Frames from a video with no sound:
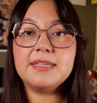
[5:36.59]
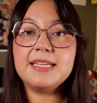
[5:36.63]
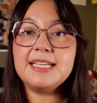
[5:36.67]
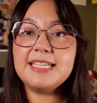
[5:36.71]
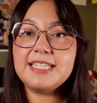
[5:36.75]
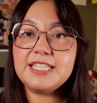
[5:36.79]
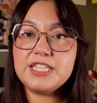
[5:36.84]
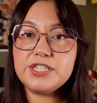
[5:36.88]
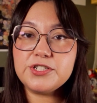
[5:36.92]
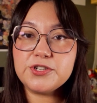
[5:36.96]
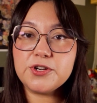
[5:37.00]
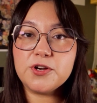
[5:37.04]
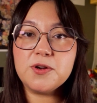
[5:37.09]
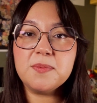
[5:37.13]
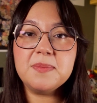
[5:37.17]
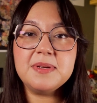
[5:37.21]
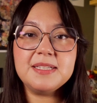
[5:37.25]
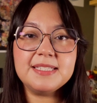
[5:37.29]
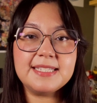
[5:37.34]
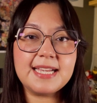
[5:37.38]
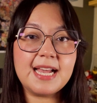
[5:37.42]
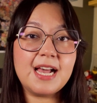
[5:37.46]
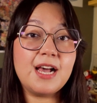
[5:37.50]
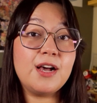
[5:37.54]
It
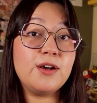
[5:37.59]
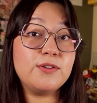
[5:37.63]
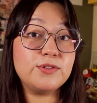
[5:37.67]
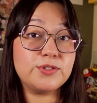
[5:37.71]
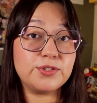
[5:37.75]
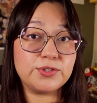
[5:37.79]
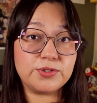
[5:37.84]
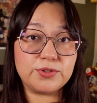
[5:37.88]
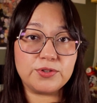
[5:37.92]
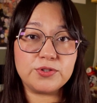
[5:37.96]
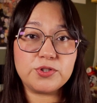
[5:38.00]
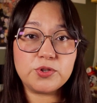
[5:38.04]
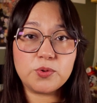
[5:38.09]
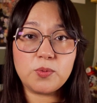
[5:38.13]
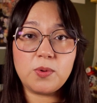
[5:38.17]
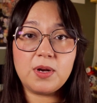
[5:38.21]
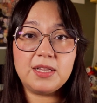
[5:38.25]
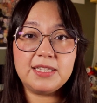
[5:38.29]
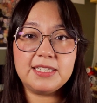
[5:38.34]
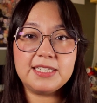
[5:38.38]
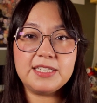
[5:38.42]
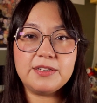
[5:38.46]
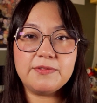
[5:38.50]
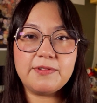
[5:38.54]
determines how search
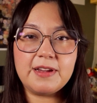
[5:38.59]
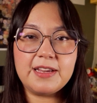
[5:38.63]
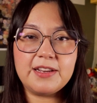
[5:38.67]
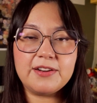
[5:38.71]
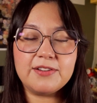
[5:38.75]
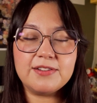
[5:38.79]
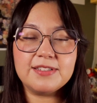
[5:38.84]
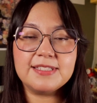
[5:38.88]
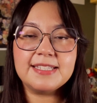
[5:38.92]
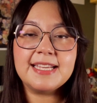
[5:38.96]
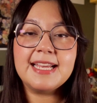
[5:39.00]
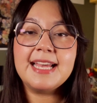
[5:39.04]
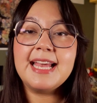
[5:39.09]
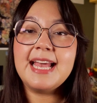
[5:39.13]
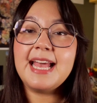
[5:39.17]
quality raters